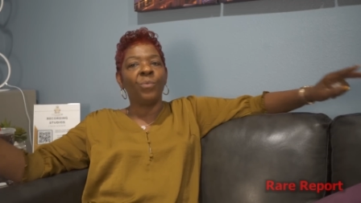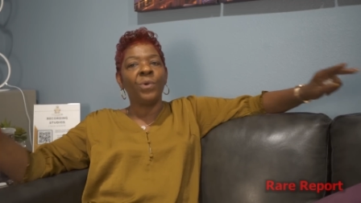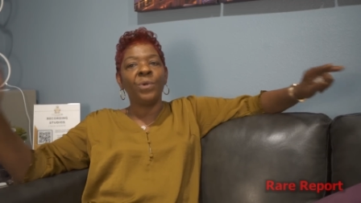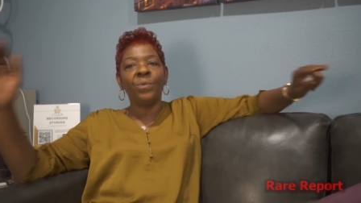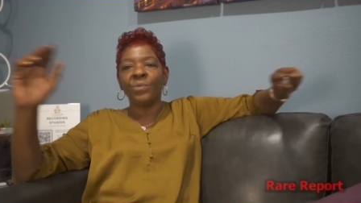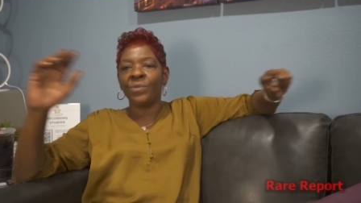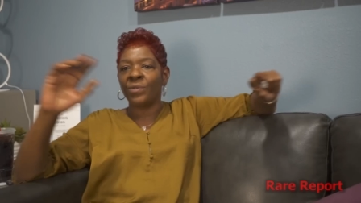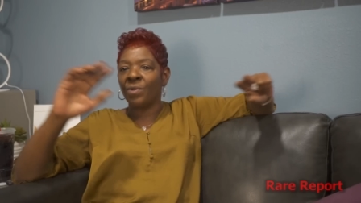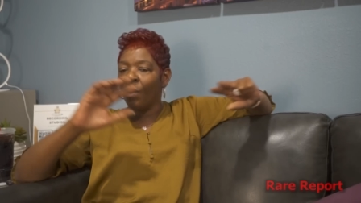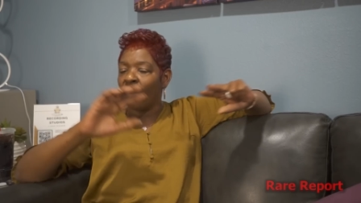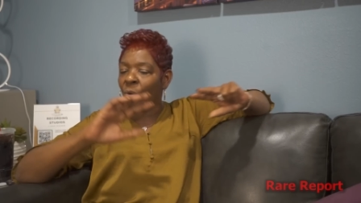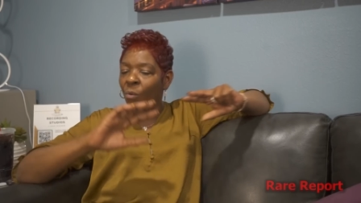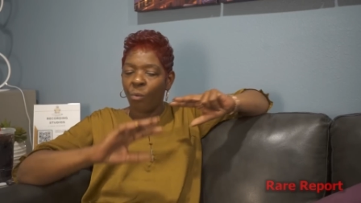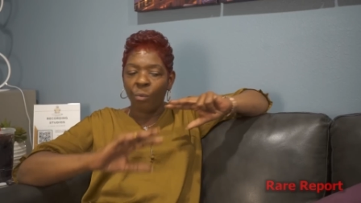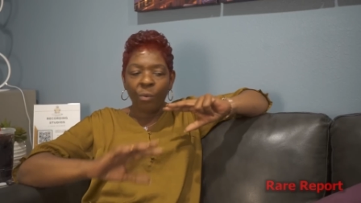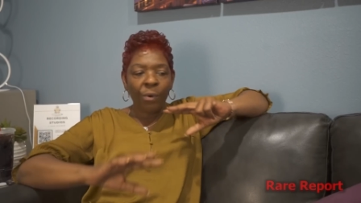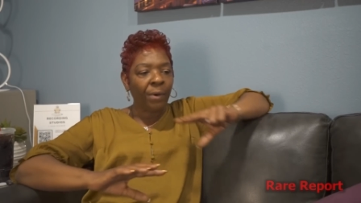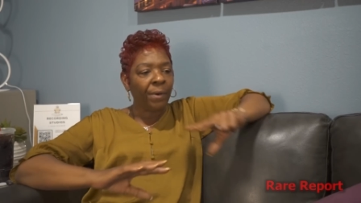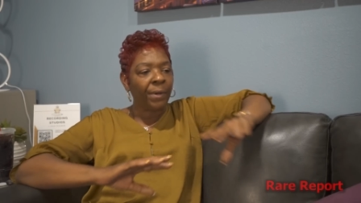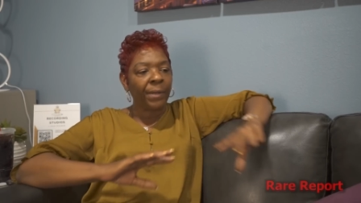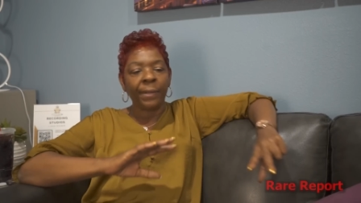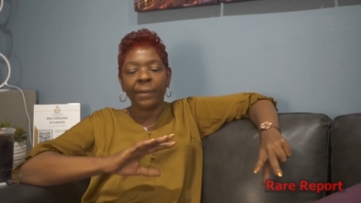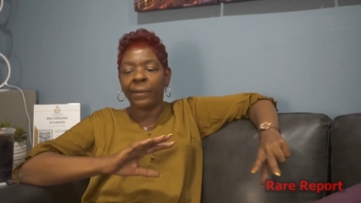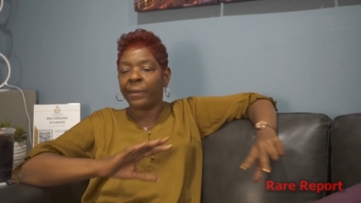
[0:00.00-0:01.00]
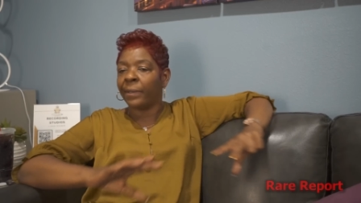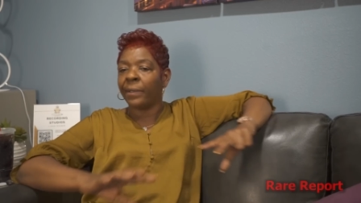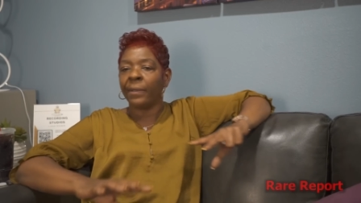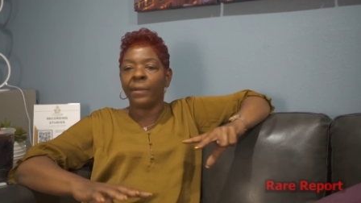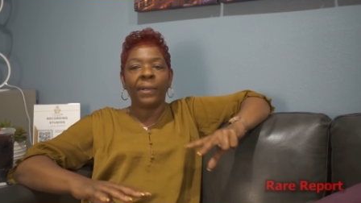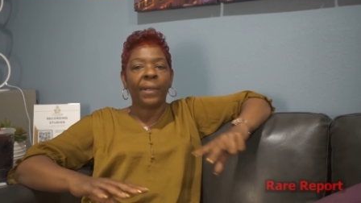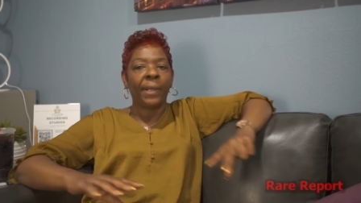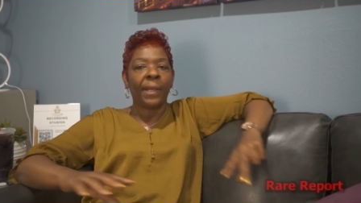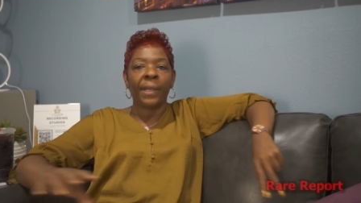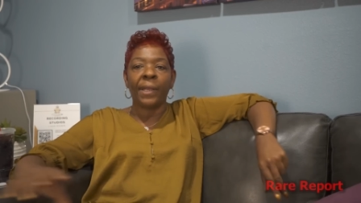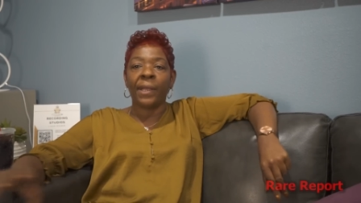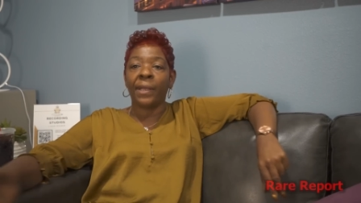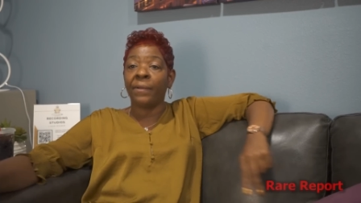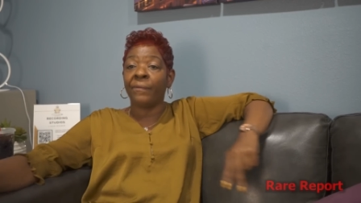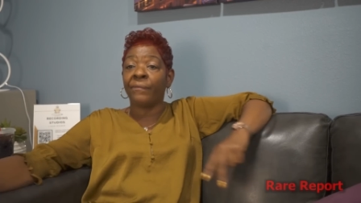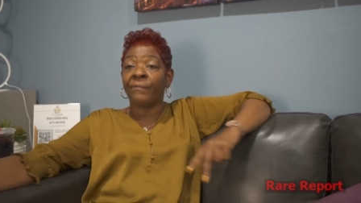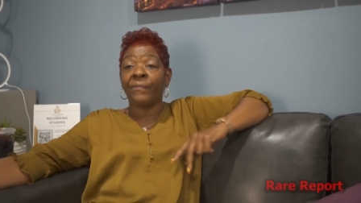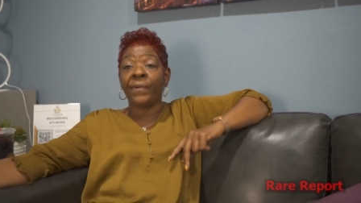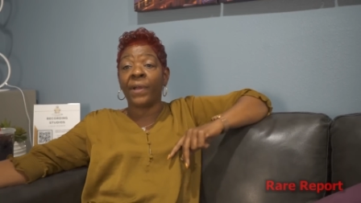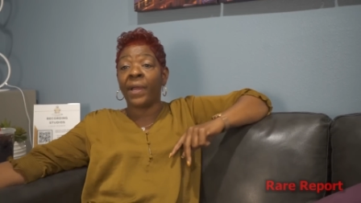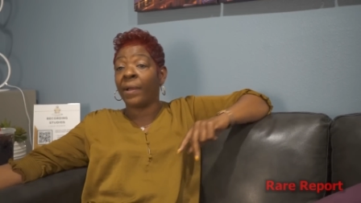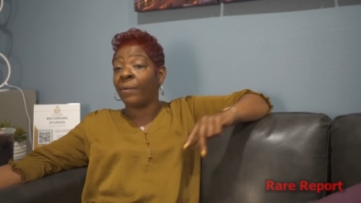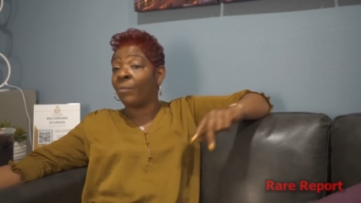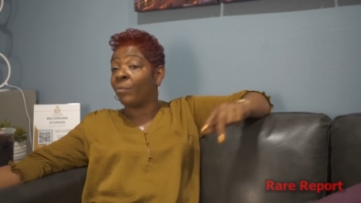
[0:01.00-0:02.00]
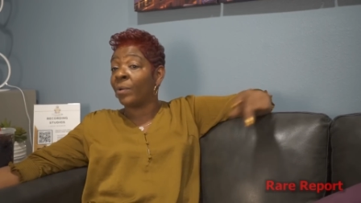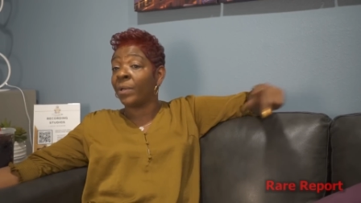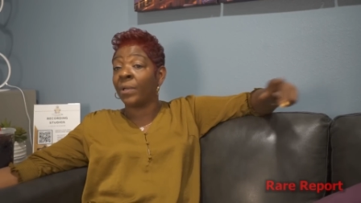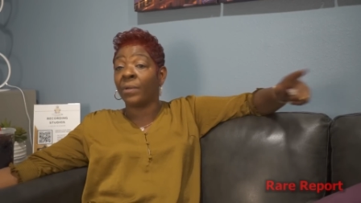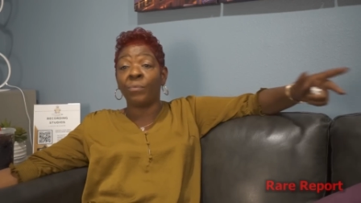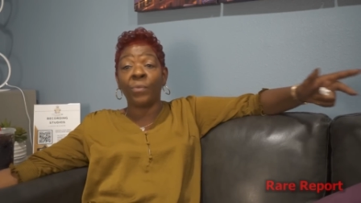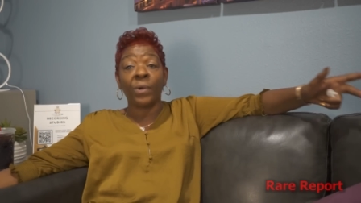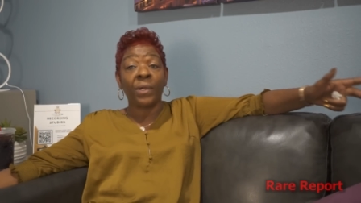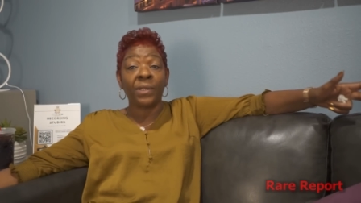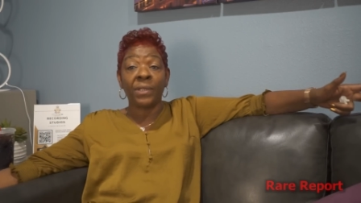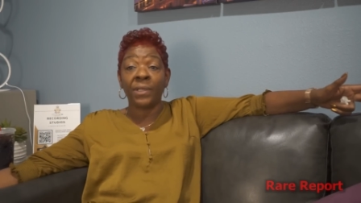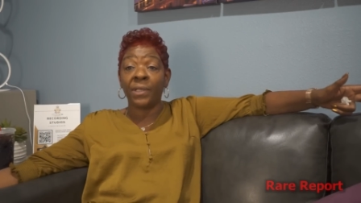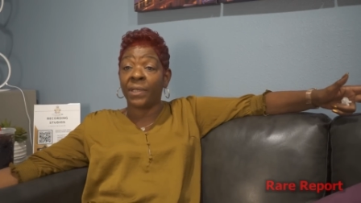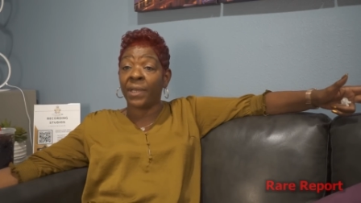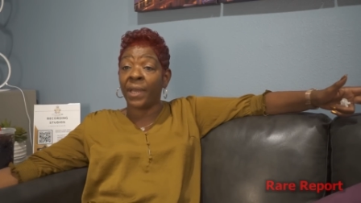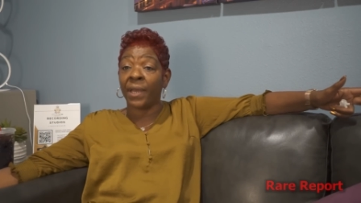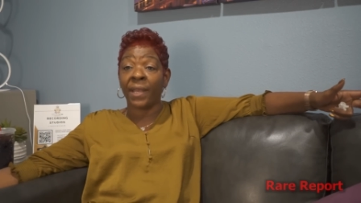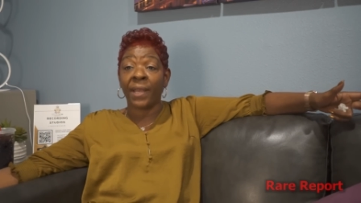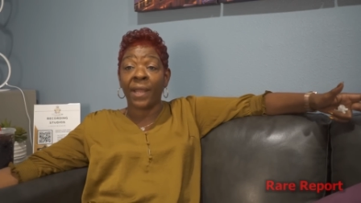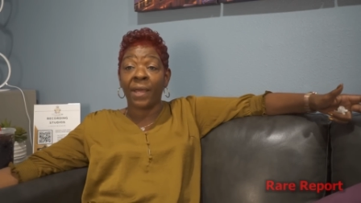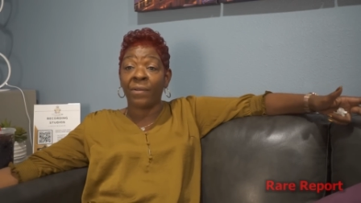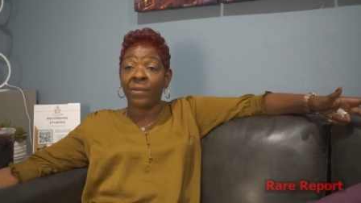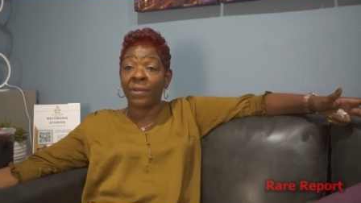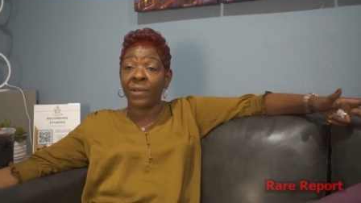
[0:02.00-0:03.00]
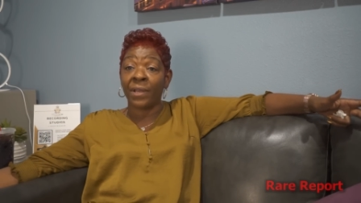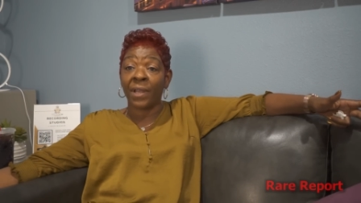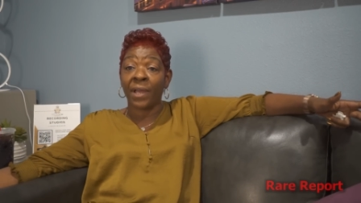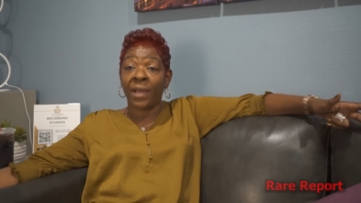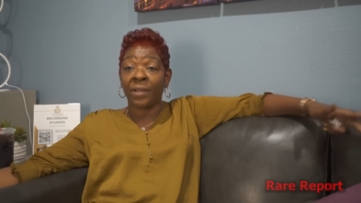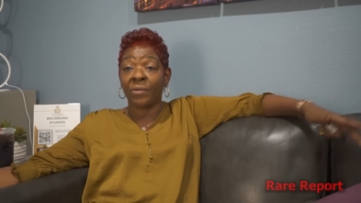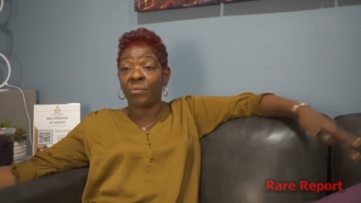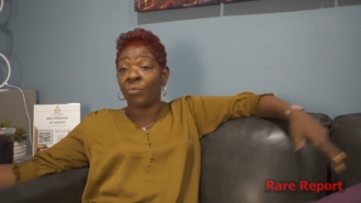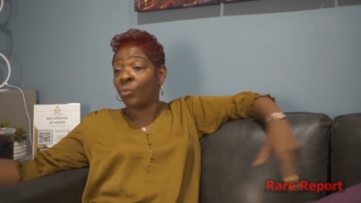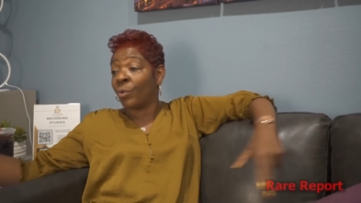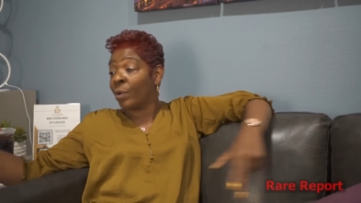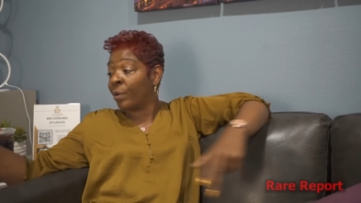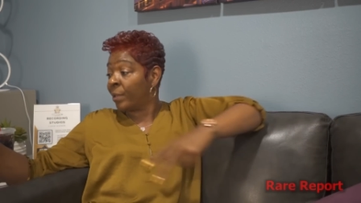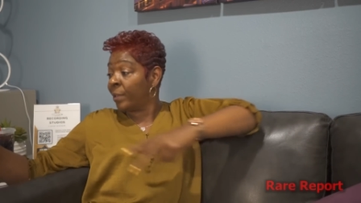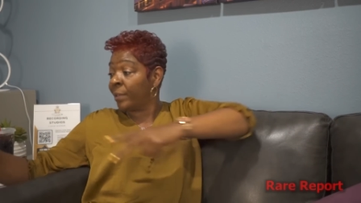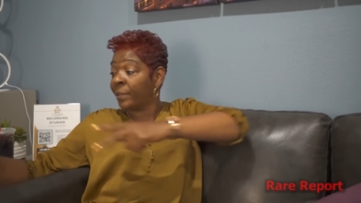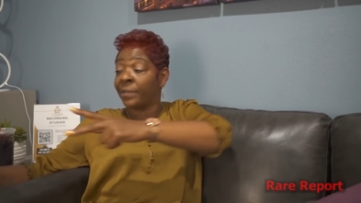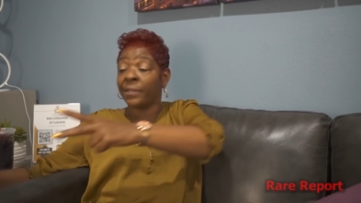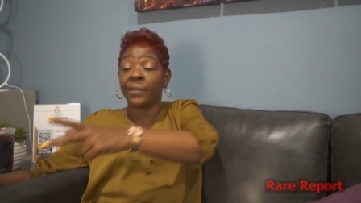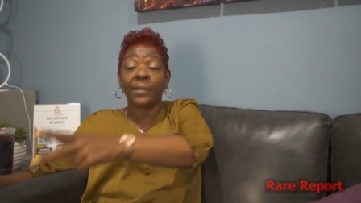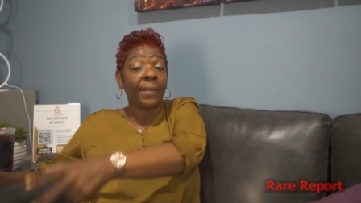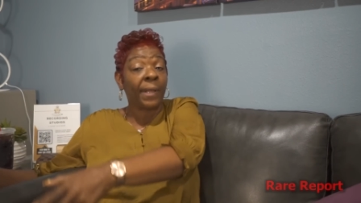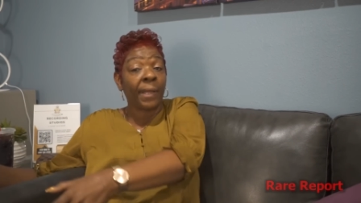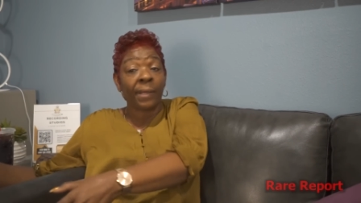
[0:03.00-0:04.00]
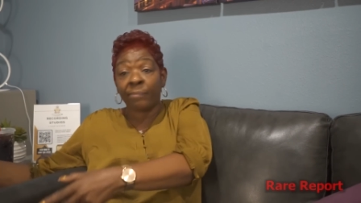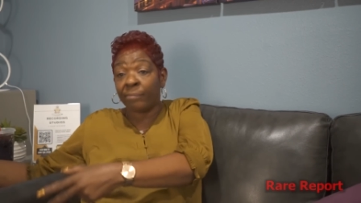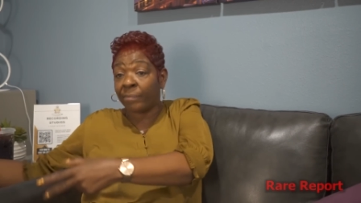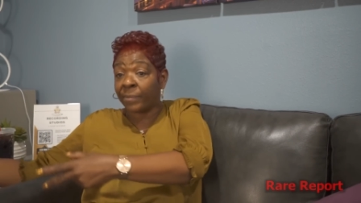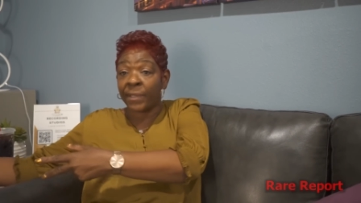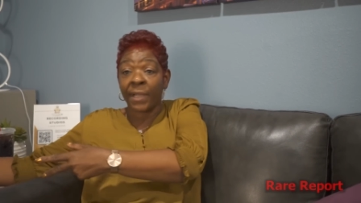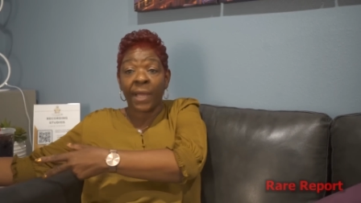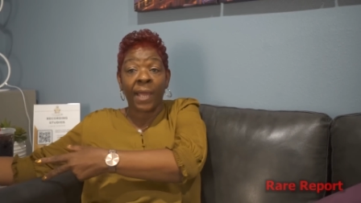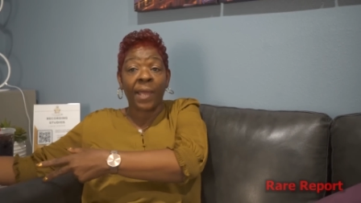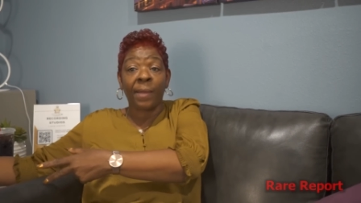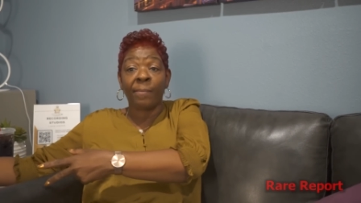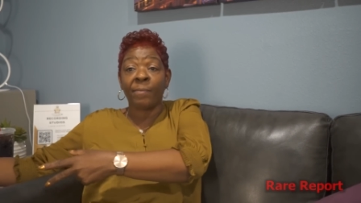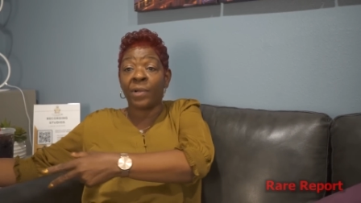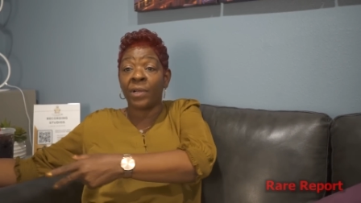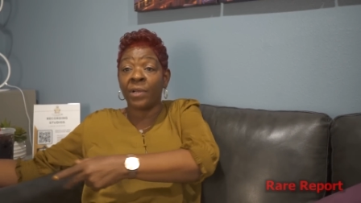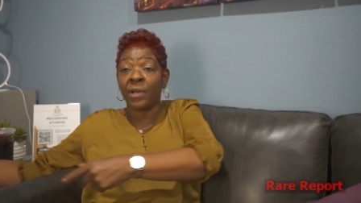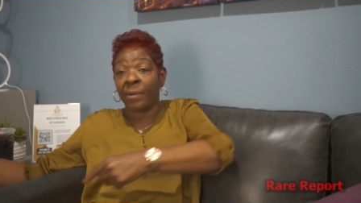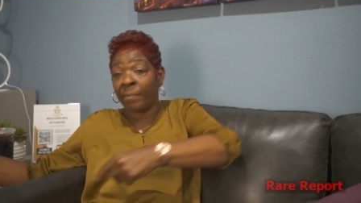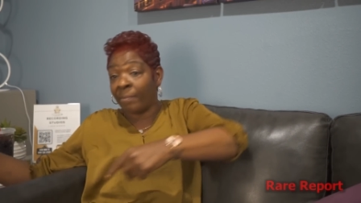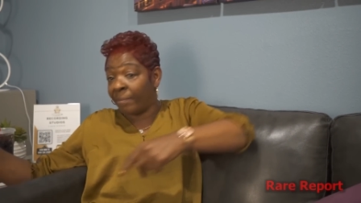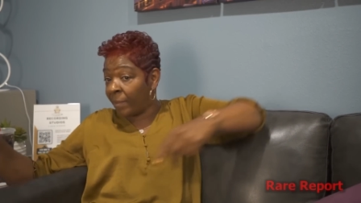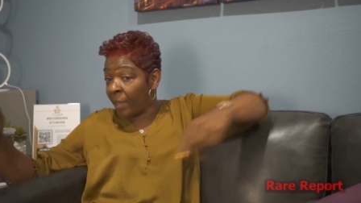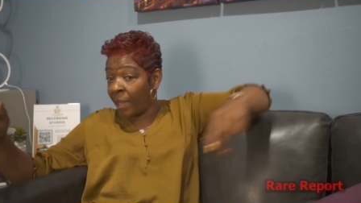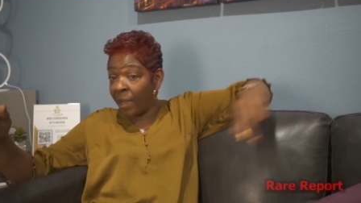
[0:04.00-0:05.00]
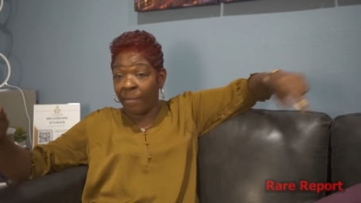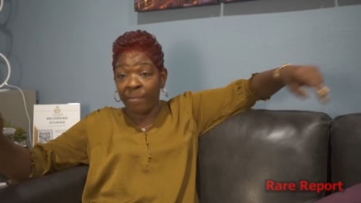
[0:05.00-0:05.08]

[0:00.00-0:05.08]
We was going to work it till that 85, whether he got out or not. Work it till that time comes.